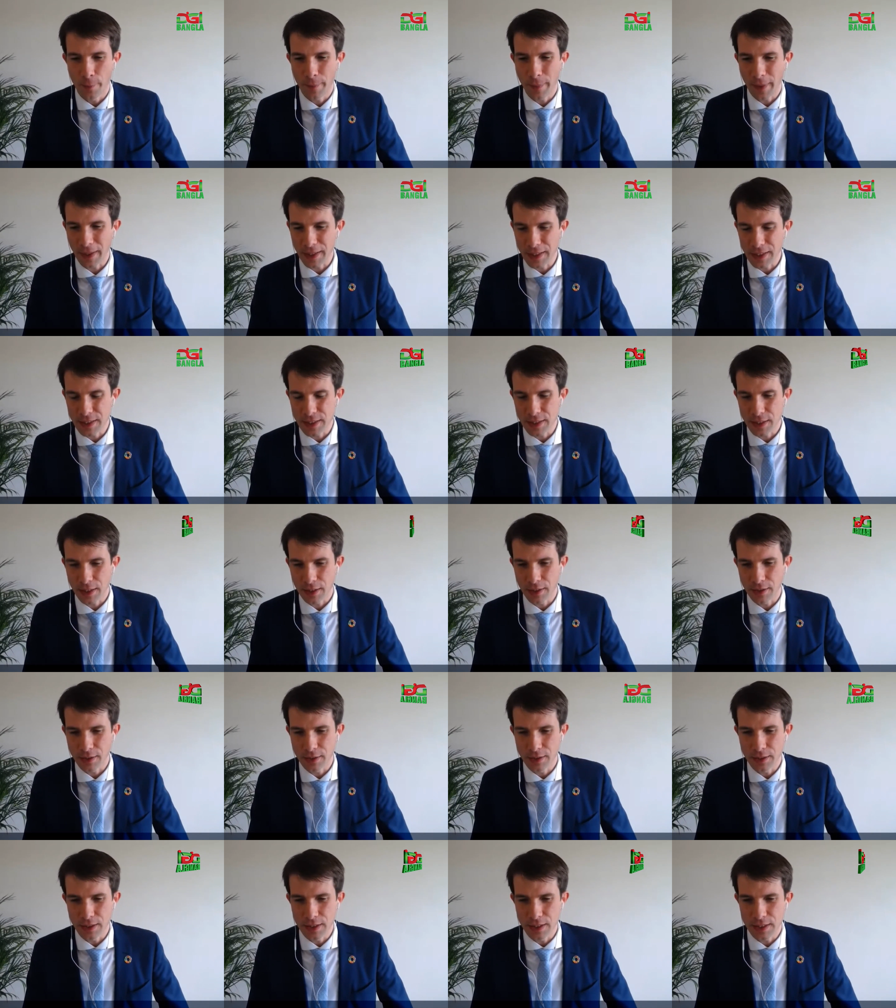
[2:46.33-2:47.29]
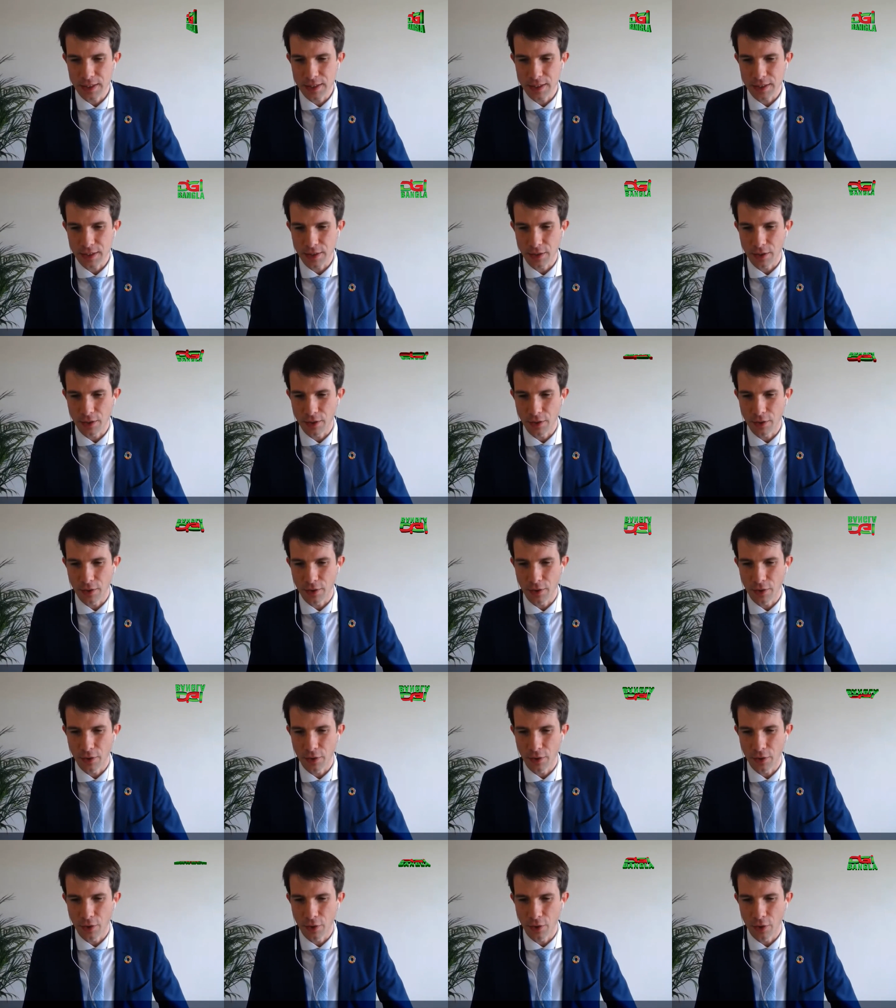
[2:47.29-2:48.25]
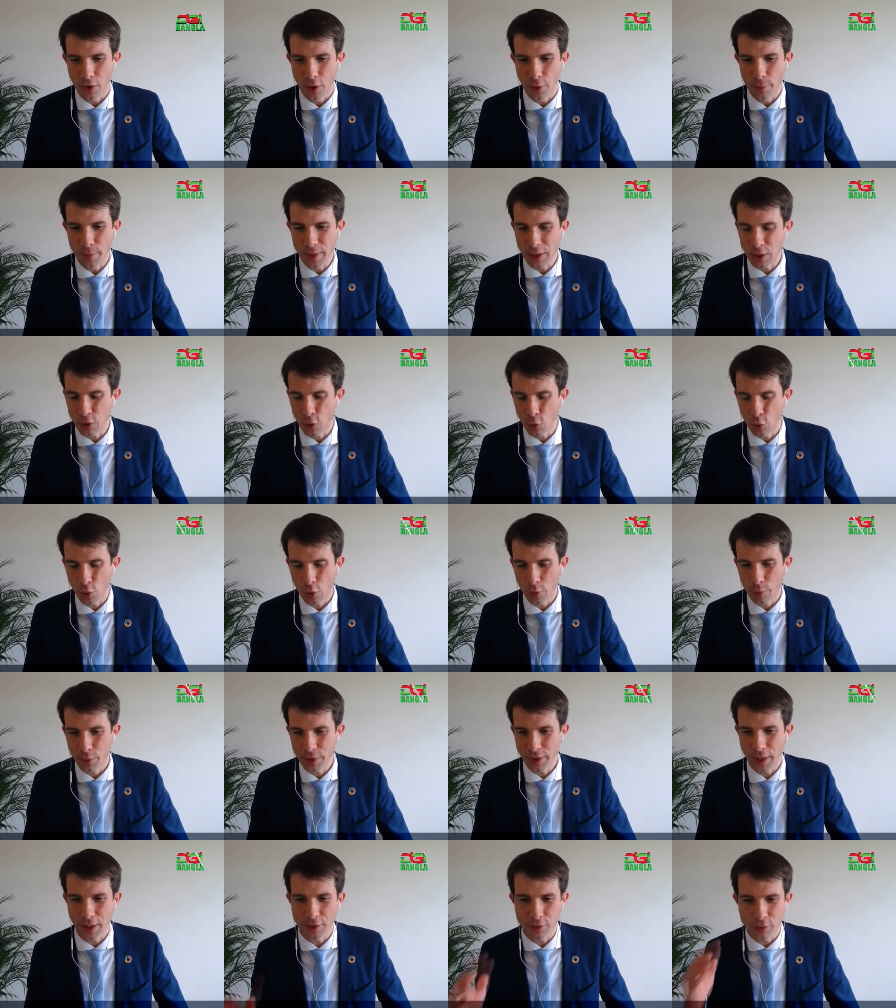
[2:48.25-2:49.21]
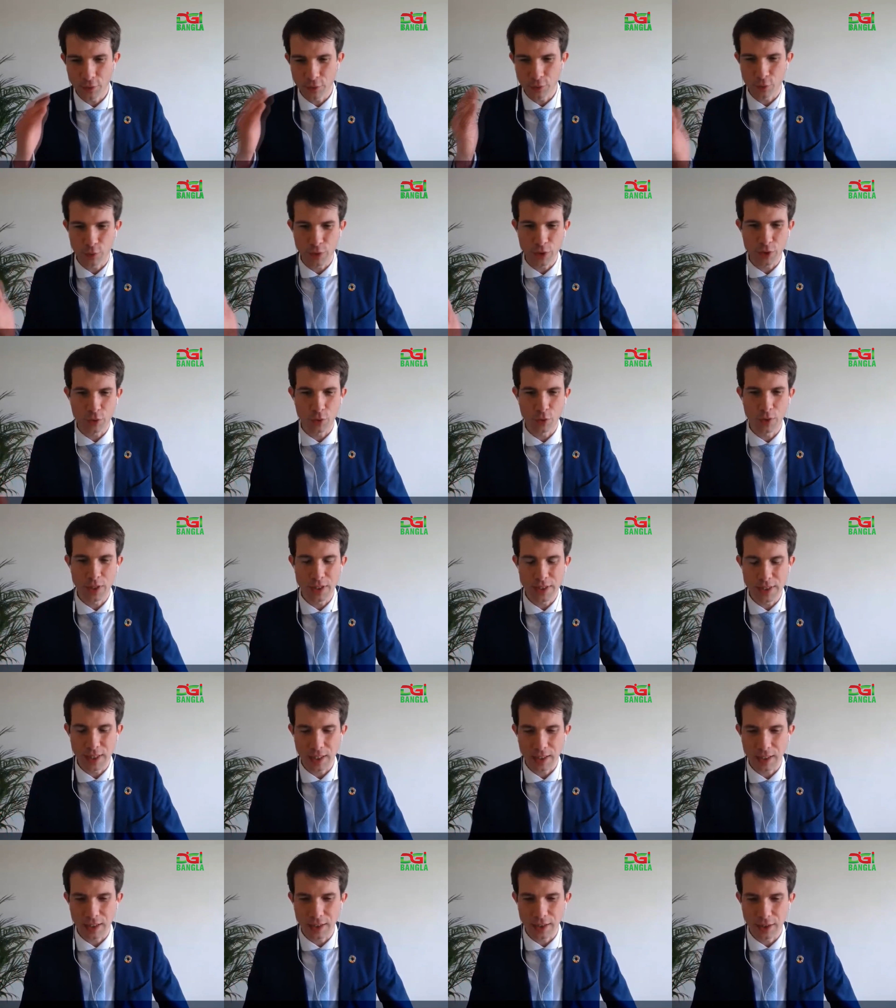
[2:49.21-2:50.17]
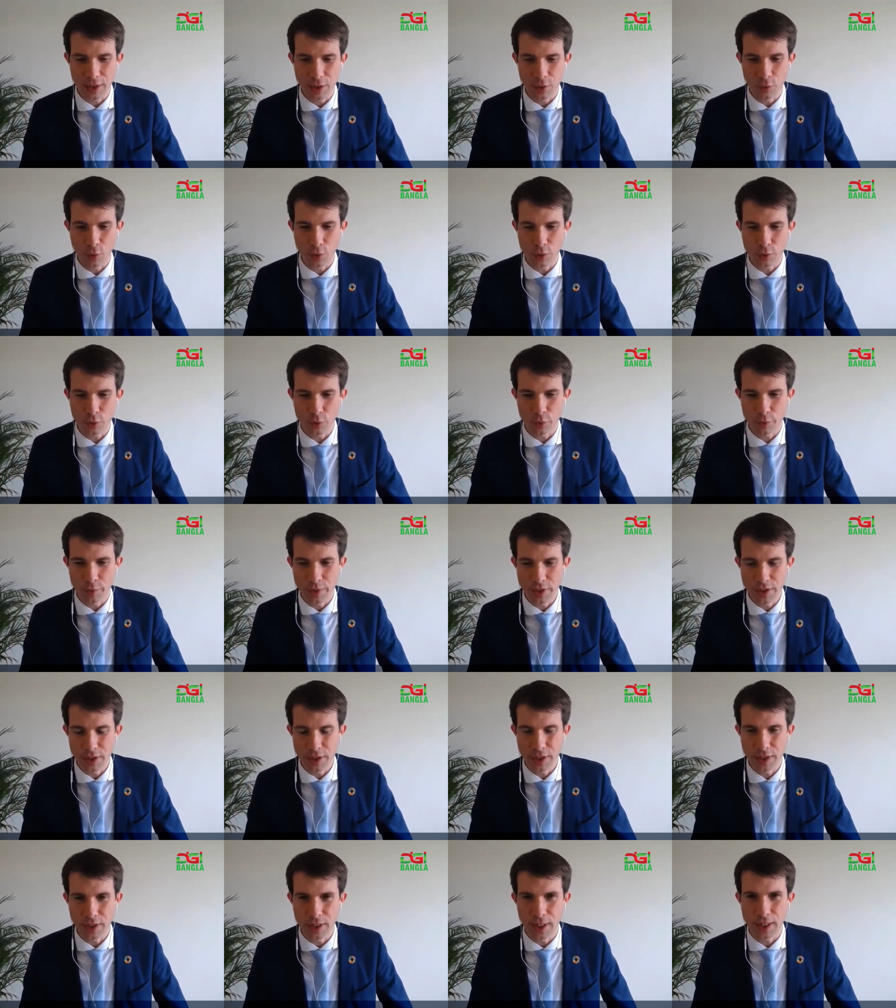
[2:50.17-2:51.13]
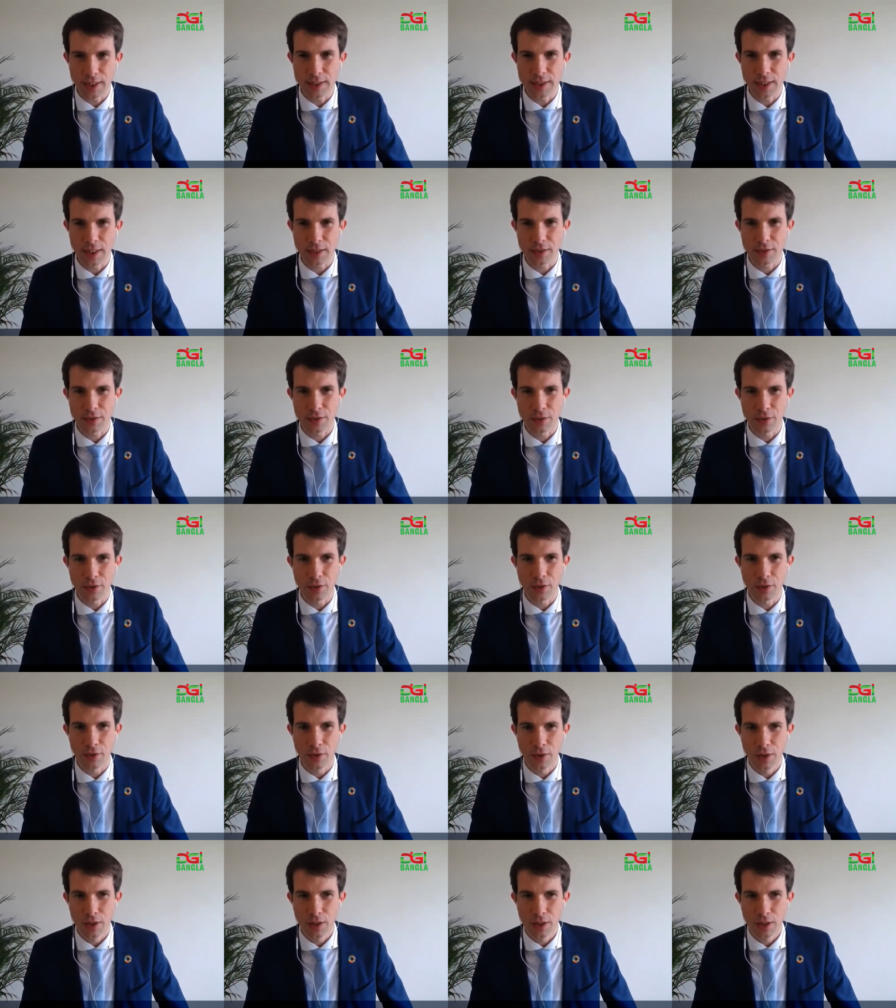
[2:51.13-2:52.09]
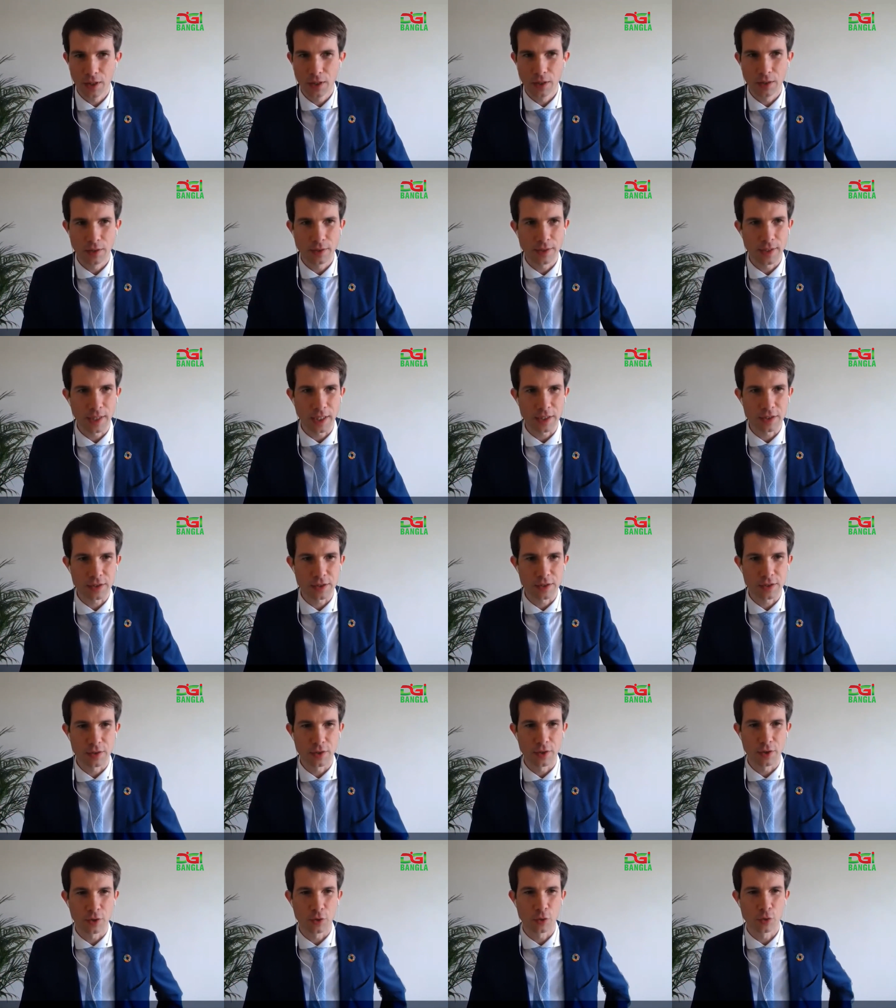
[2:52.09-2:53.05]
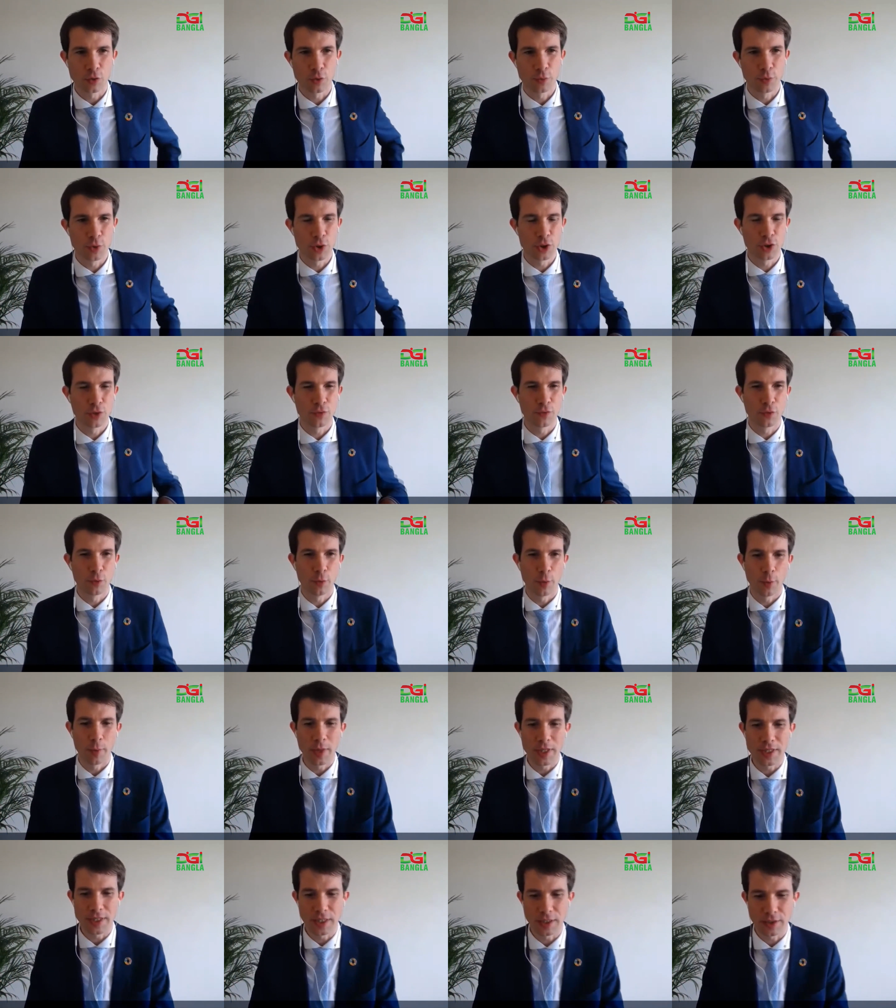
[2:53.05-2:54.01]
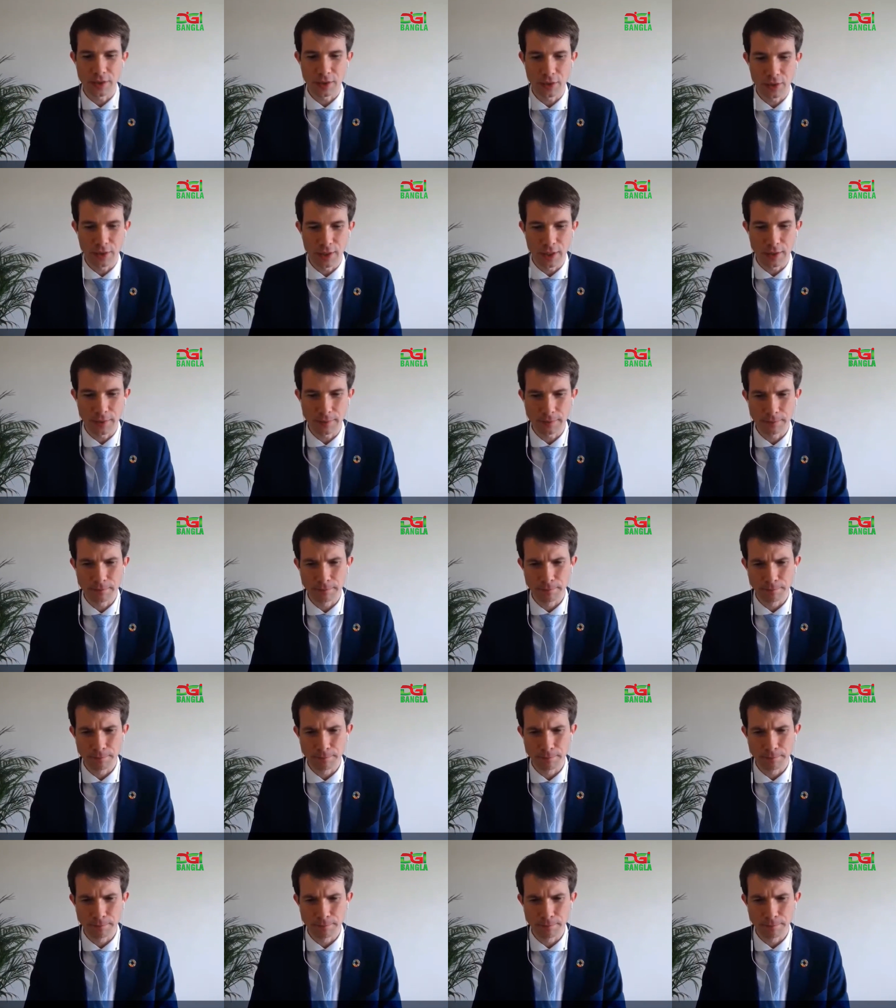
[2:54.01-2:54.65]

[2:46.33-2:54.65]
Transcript: Pakistan is a bit lower, but I don't recall exactly what would be the exact tax contribution of the mobile sector there.